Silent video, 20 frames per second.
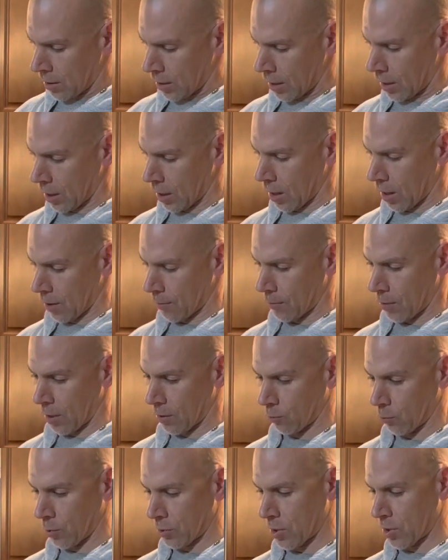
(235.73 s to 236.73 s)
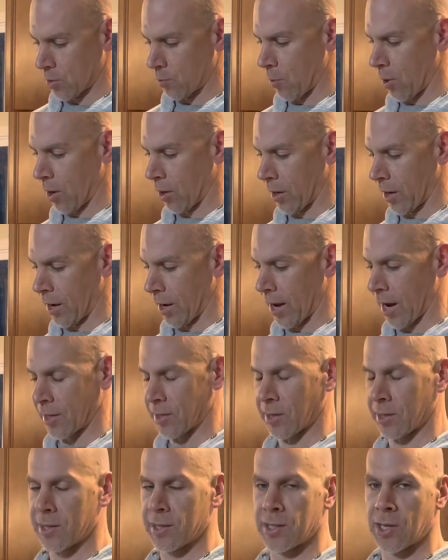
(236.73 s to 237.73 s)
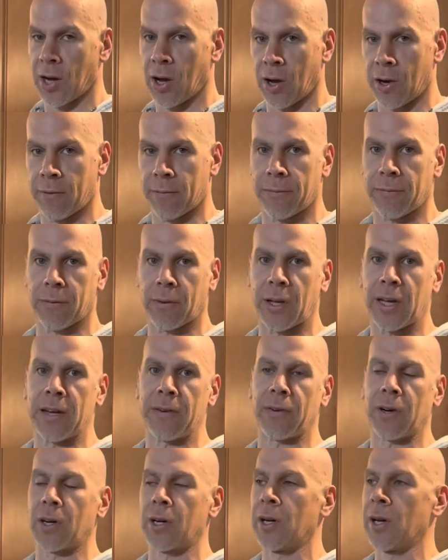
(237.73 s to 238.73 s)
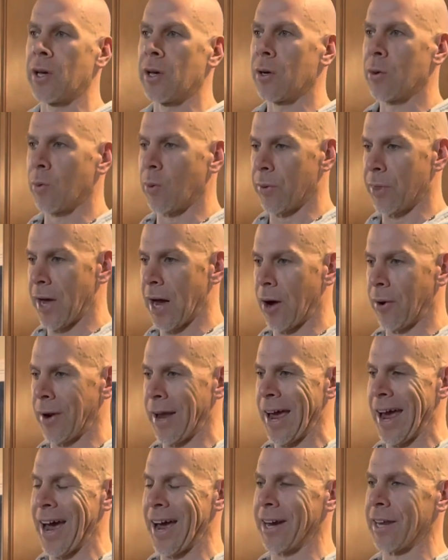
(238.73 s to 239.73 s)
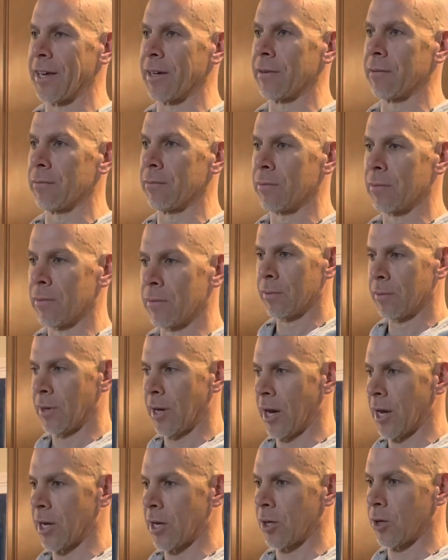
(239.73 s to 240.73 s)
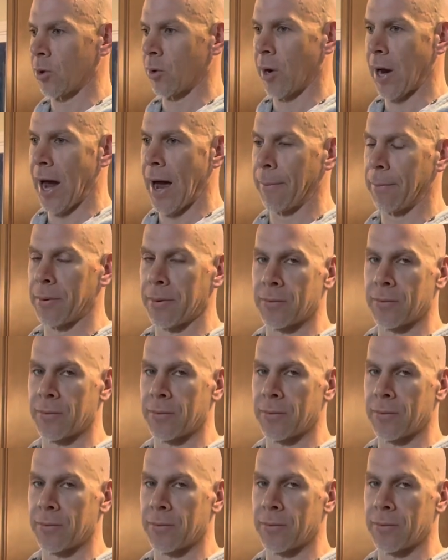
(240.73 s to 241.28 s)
And with this marinade, it has a ton of flavor without adding any crap.